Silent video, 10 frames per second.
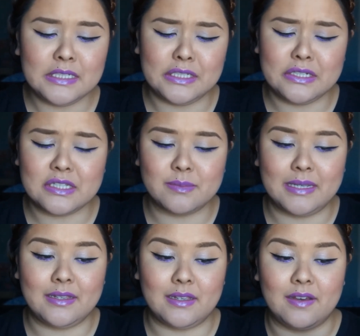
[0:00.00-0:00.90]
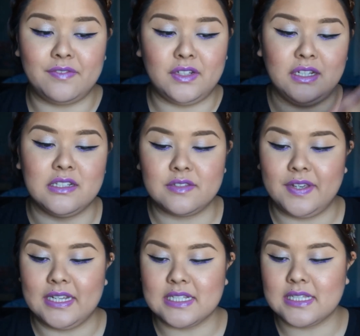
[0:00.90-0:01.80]
Those make a flawless
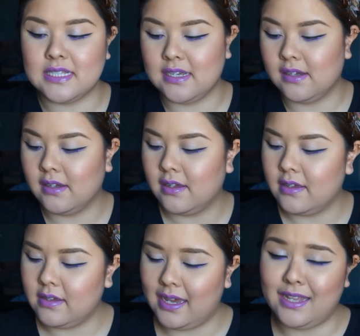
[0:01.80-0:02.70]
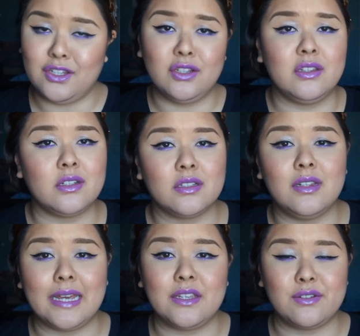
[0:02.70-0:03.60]
face, and you look
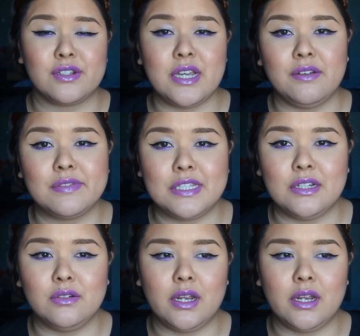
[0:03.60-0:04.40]
like yourself still.